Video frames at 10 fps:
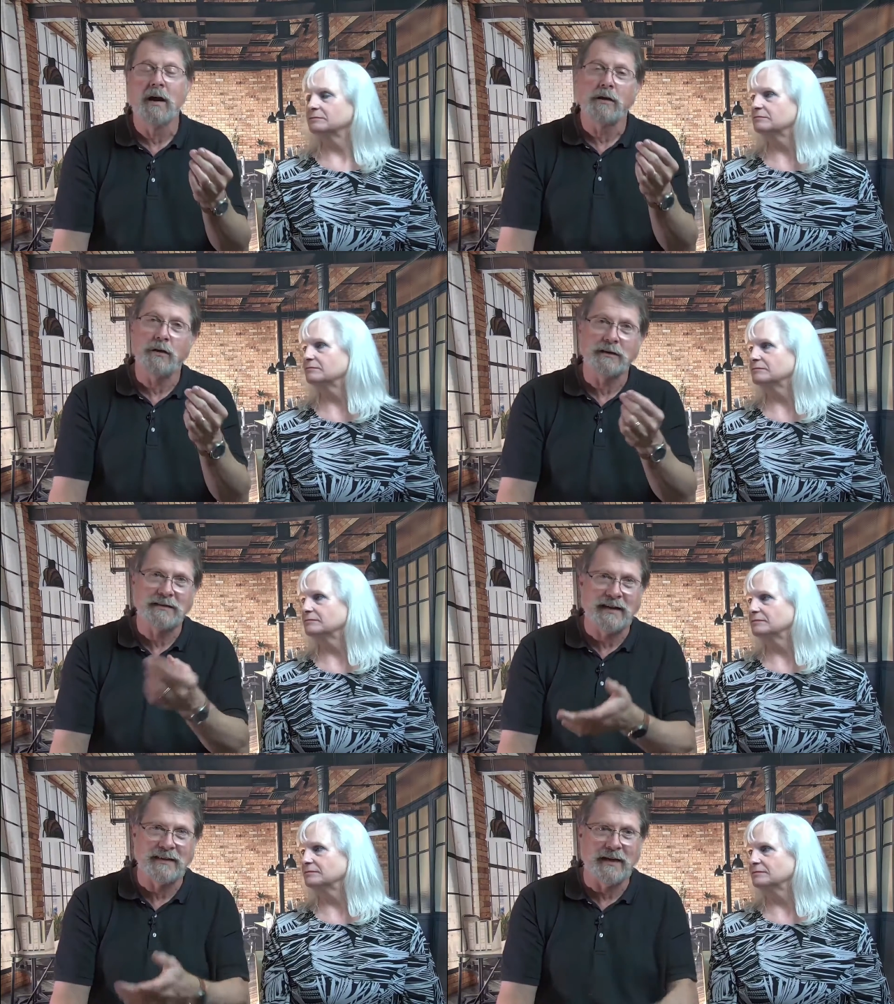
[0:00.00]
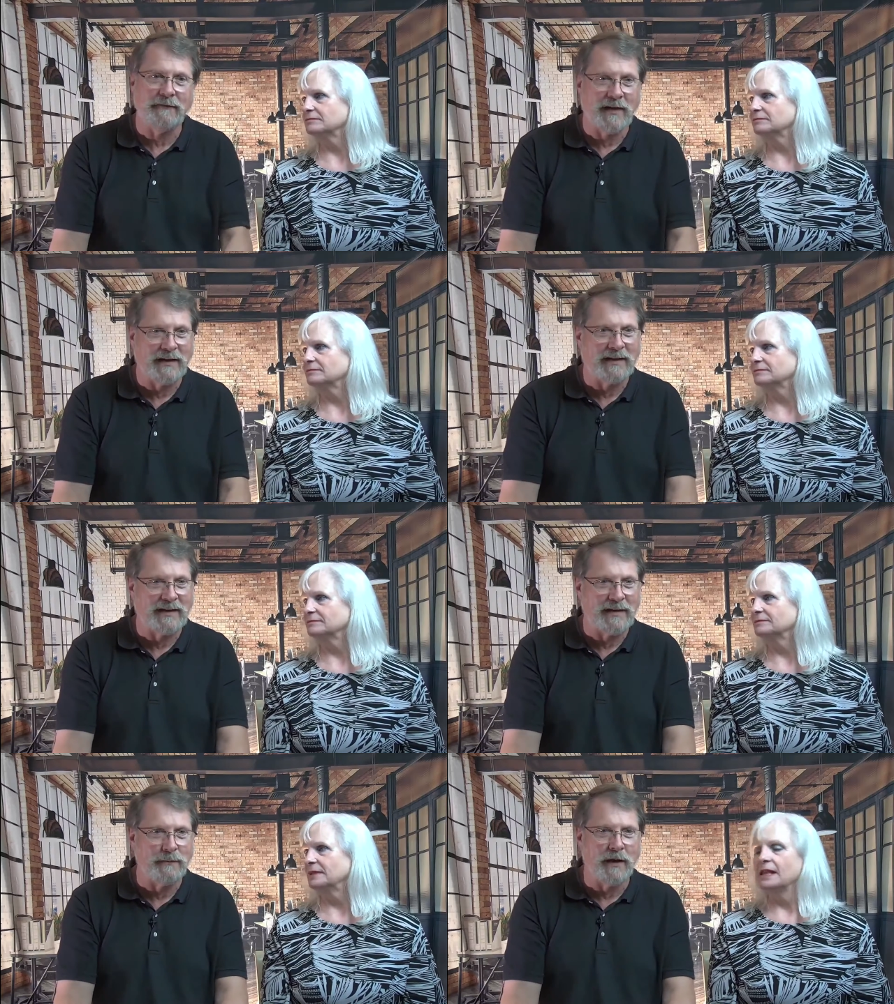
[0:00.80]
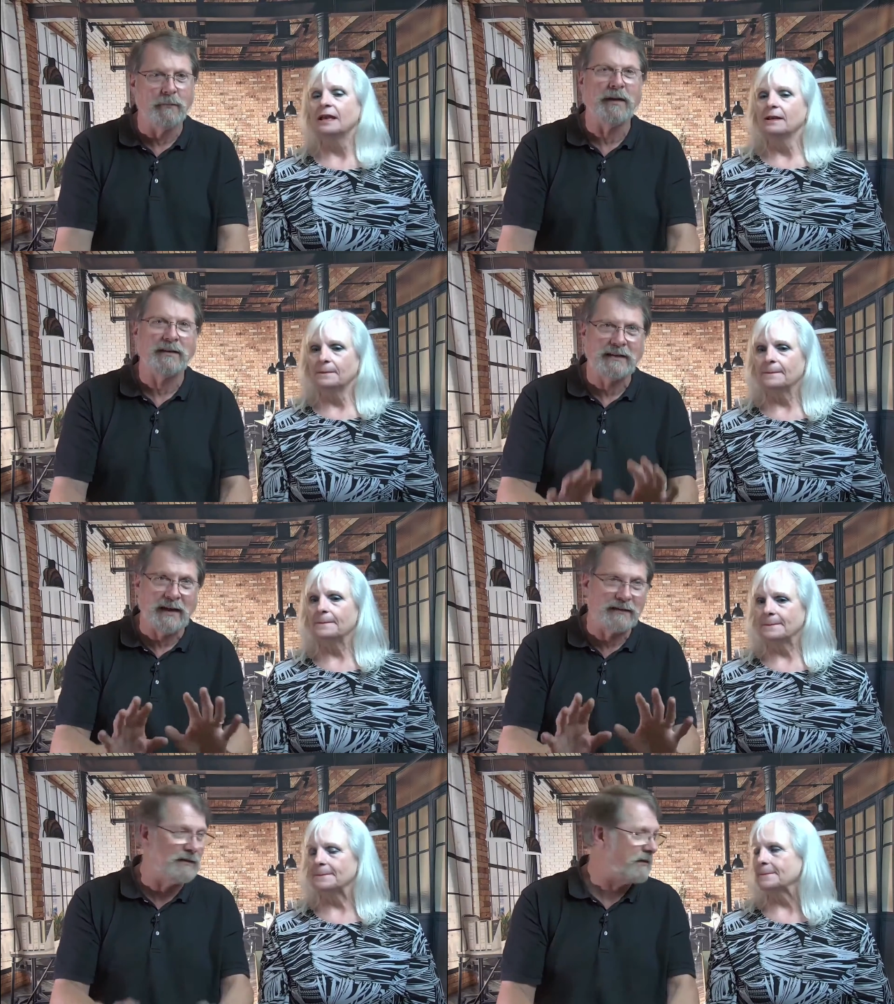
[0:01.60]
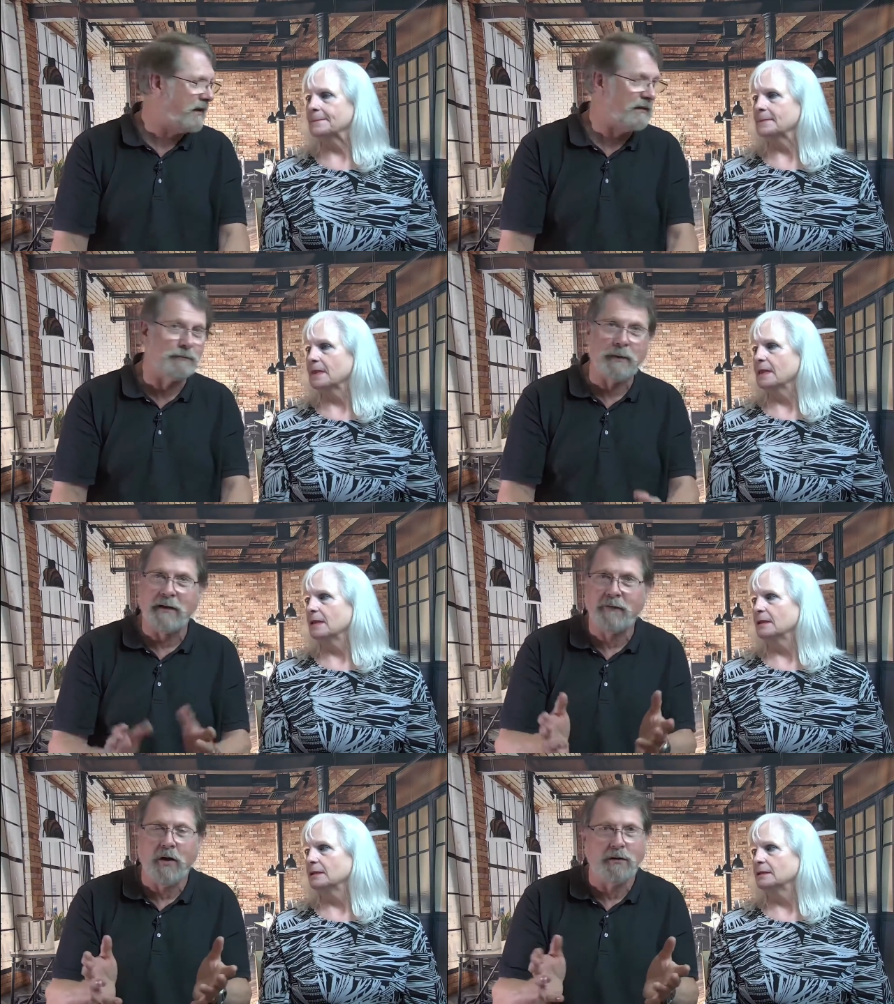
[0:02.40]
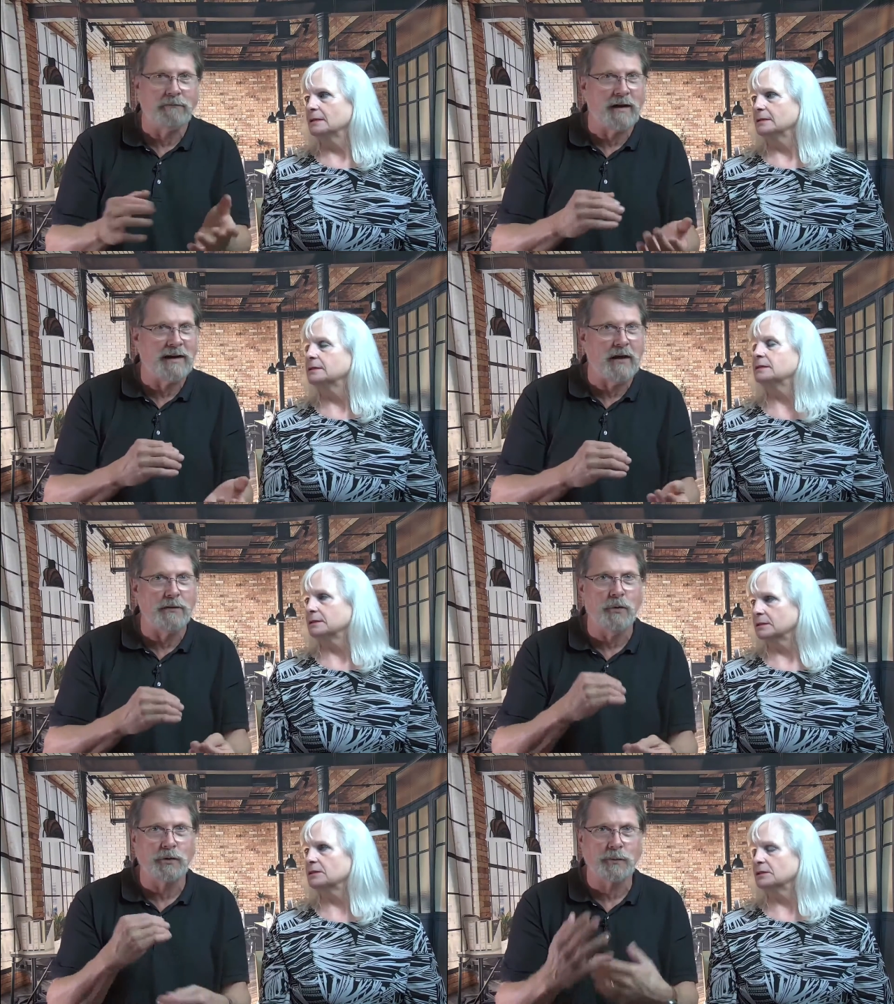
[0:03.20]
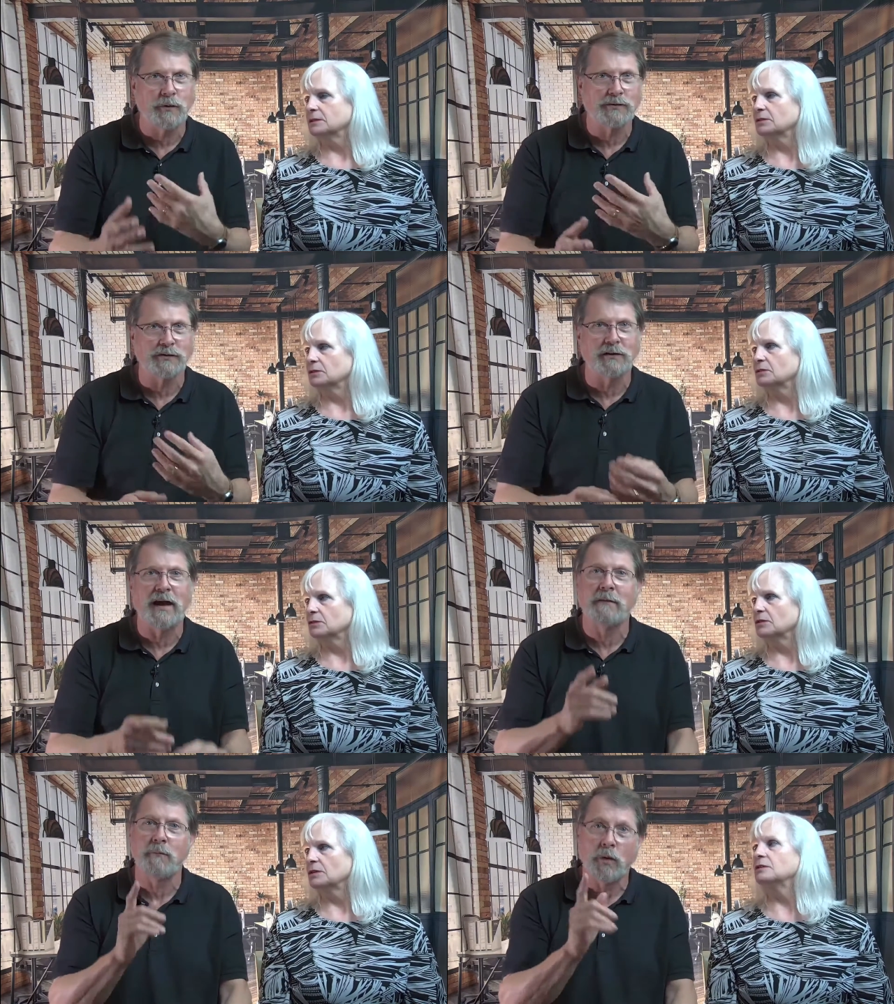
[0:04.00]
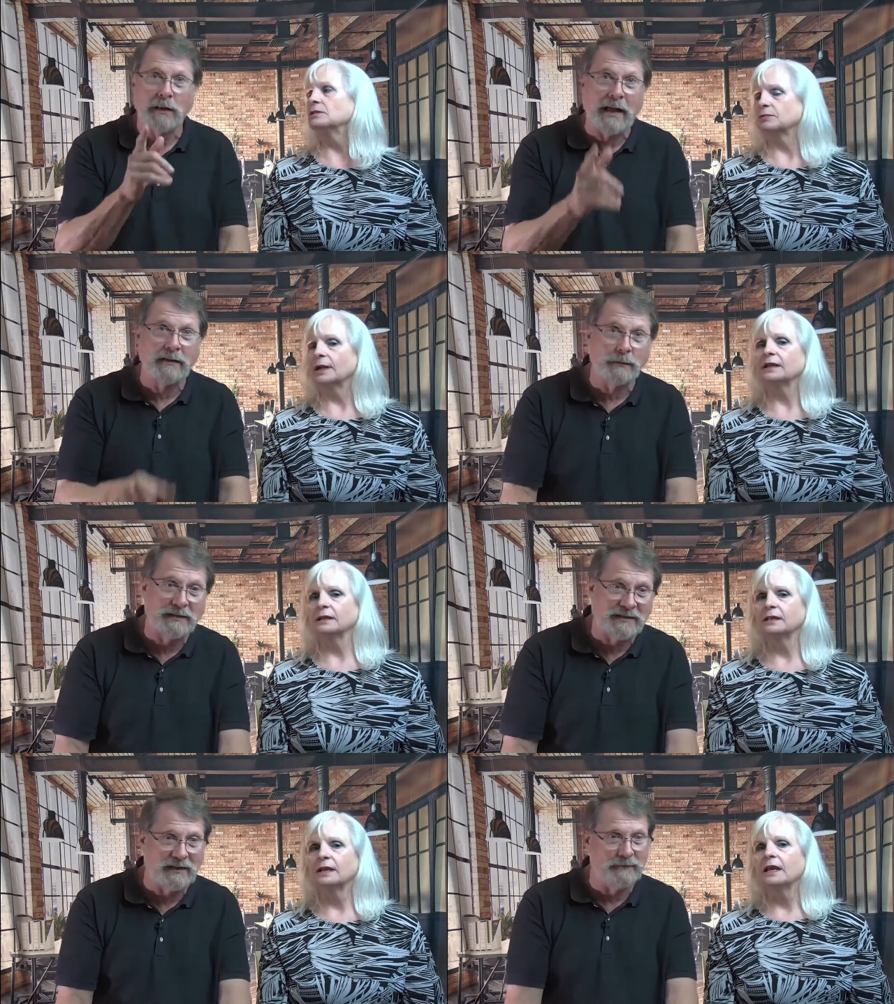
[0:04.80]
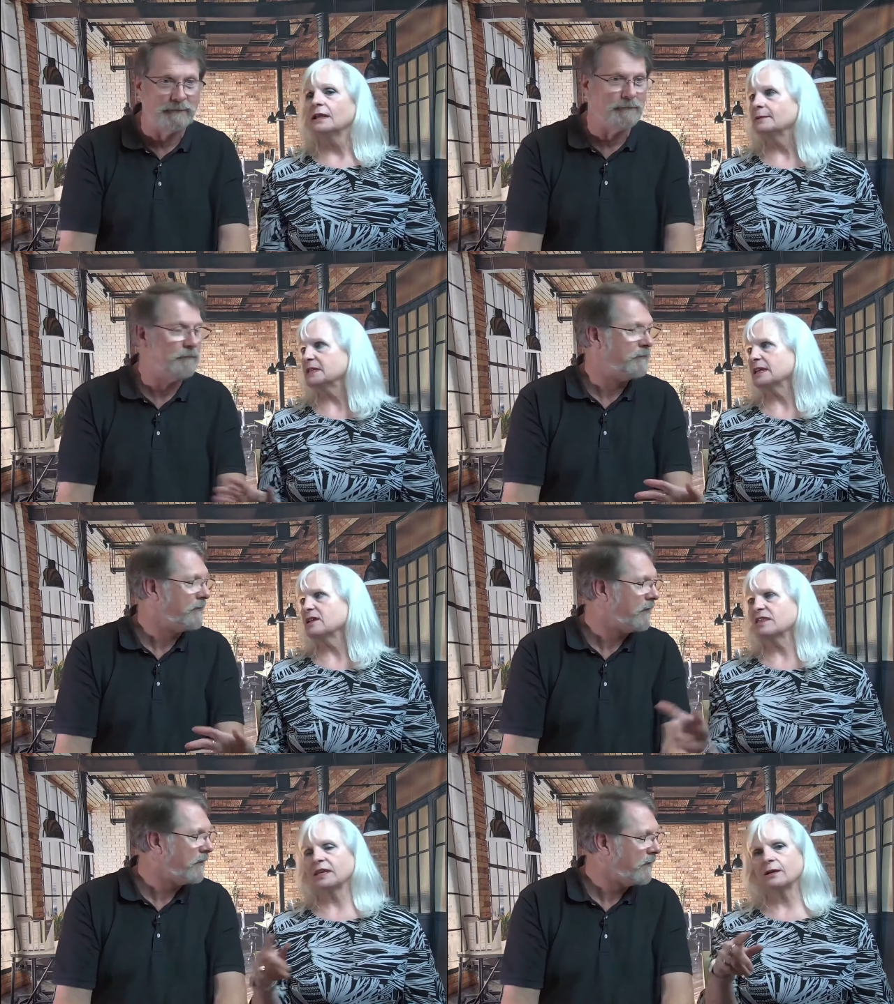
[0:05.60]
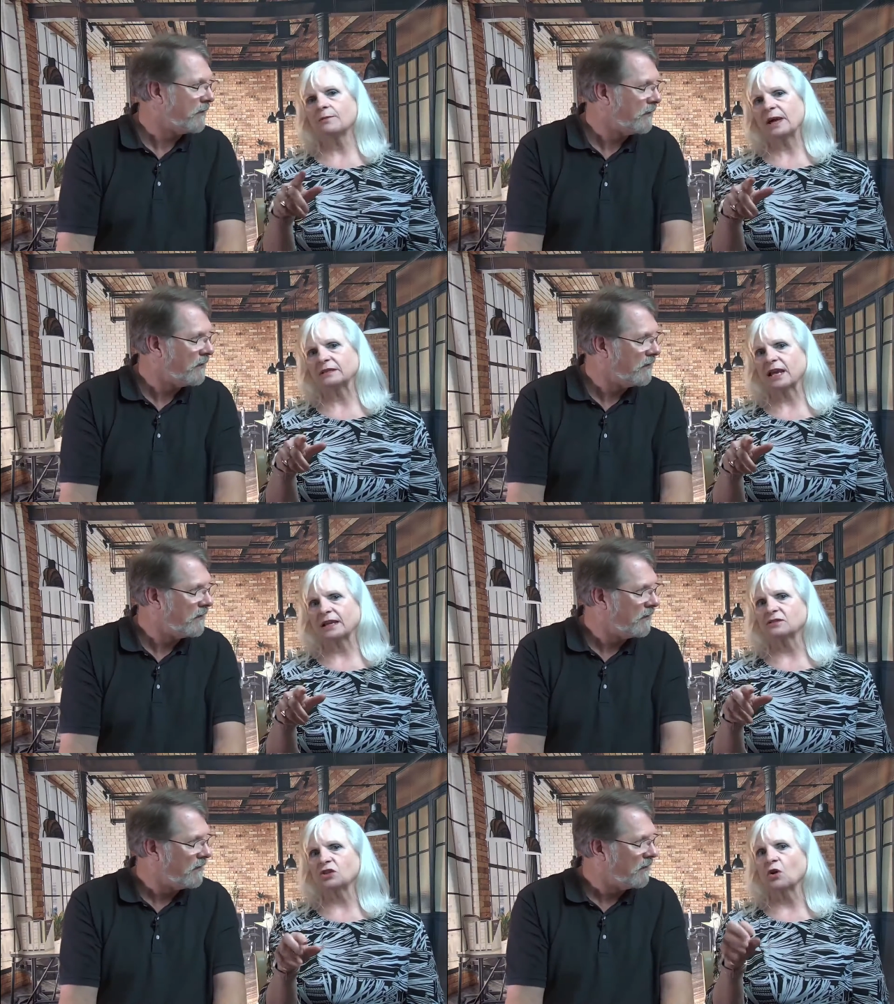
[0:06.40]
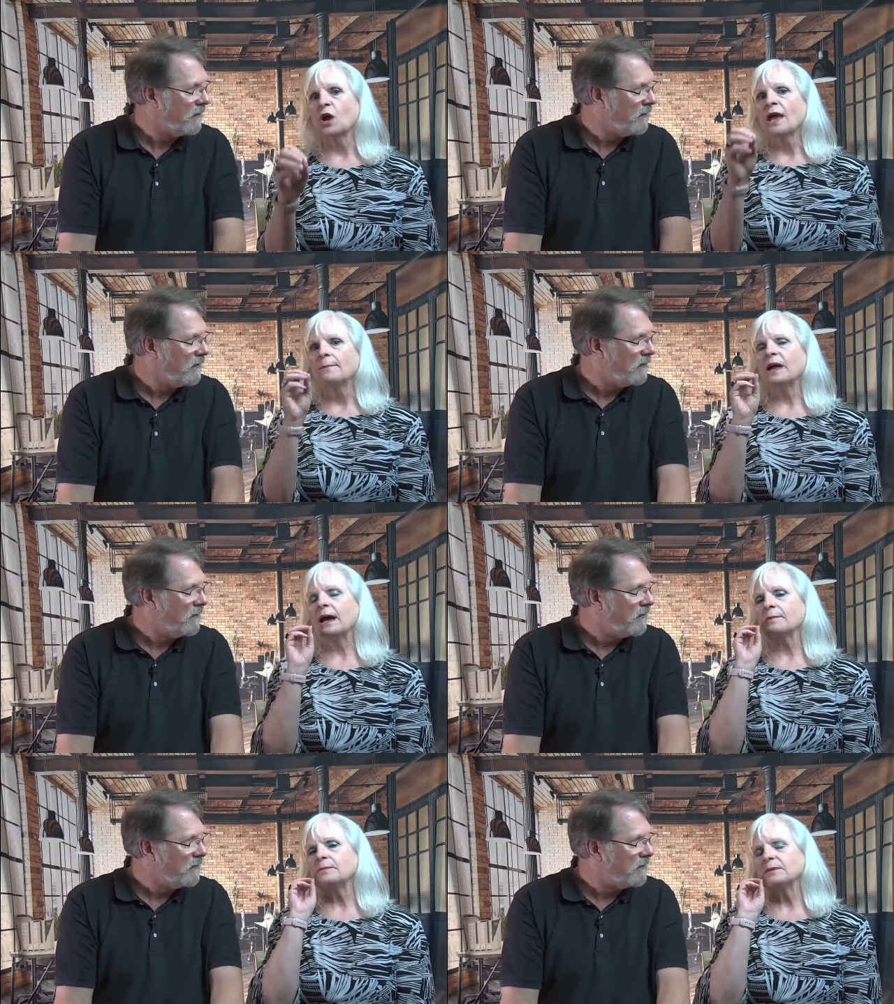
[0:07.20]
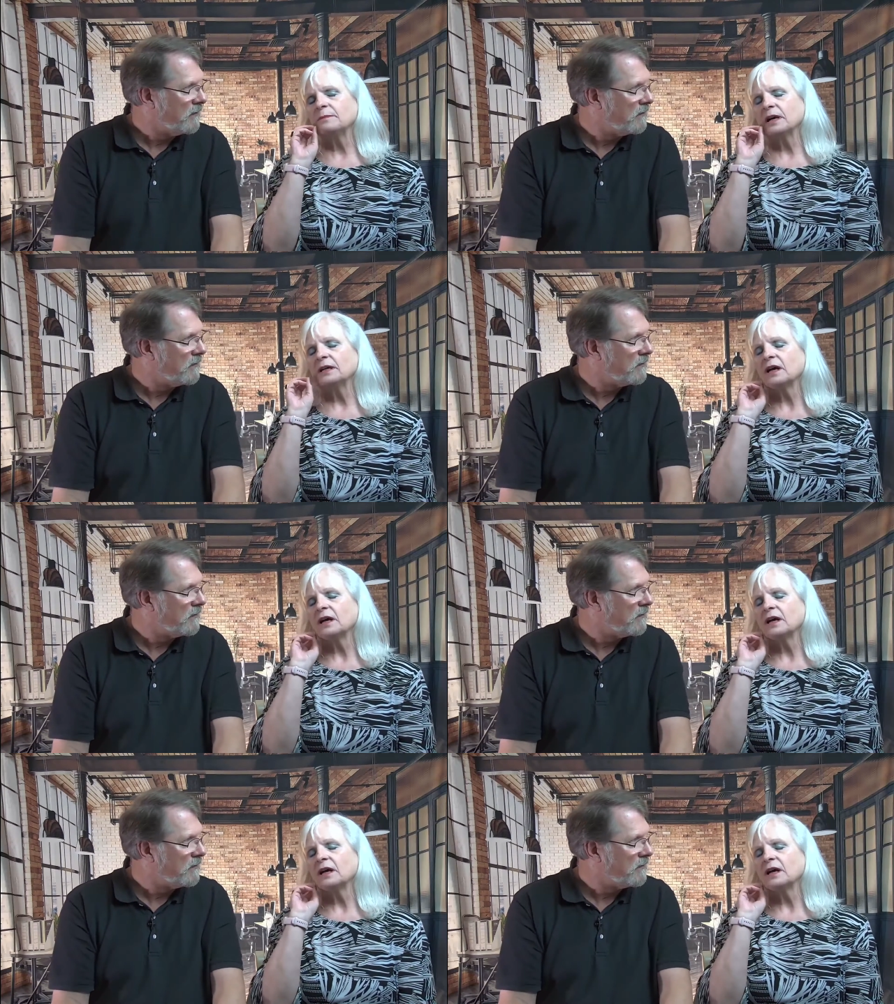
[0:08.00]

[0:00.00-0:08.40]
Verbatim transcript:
Speaker 1: you can send that via email. But text is is by far right now the most personal and more likely to be seen.
Speaker 2: Let me say a thing about text. So, uh, uh, uh,